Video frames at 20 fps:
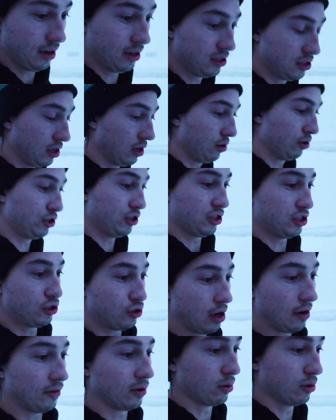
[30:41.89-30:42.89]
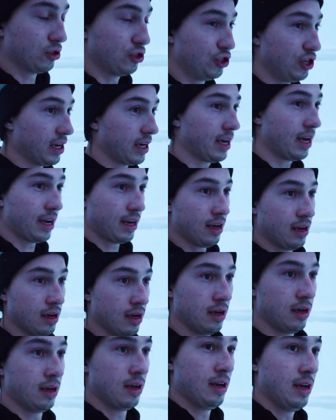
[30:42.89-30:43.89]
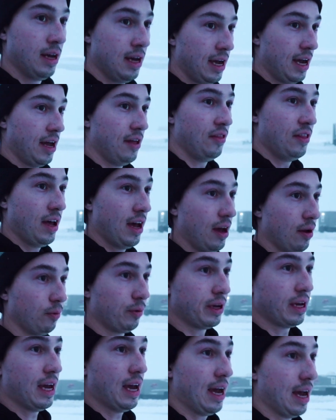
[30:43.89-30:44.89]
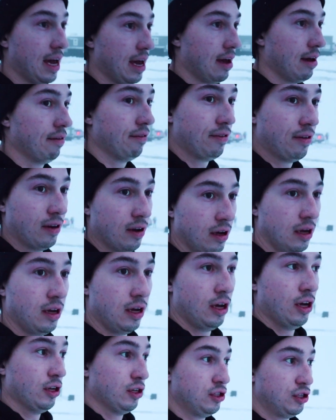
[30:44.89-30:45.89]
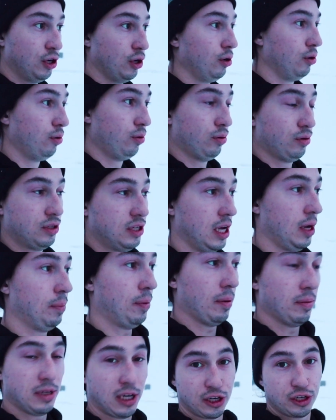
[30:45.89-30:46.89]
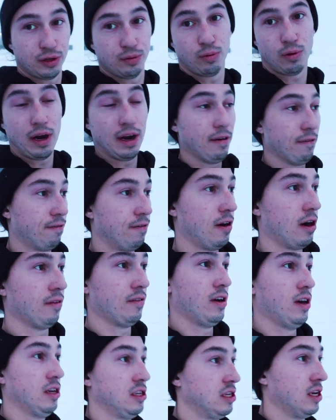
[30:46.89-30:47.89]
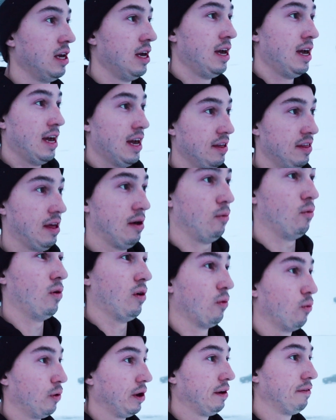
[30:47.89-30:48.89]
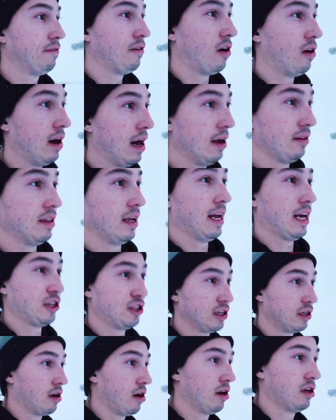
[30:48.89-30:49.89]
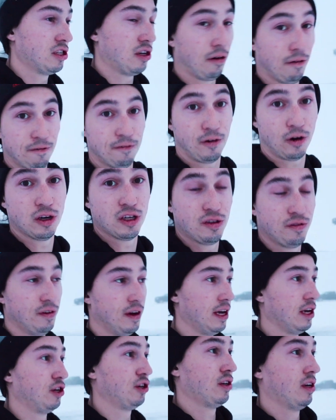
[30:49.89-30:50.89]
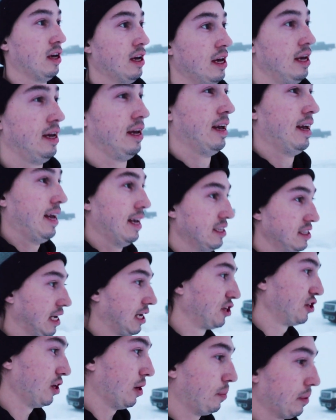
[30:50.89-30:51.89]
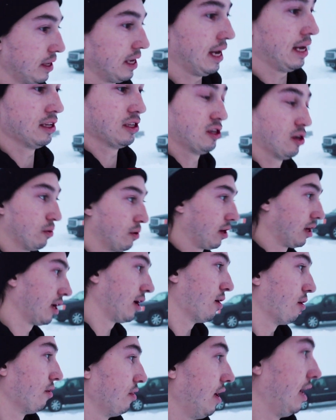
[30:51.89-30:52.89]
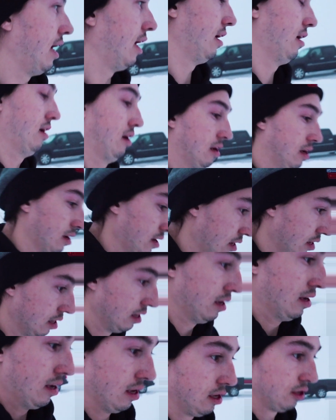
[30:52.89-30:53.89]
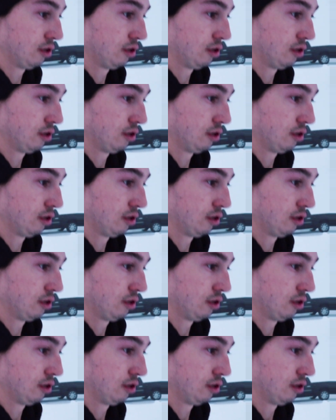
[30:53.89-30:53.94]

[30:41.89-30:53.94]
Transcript: So just Trevor was jigging and then we have two tip-ups actually right in front of us and that one way far out that actually caught us our first fish is actually up again. So we're gonna go to that.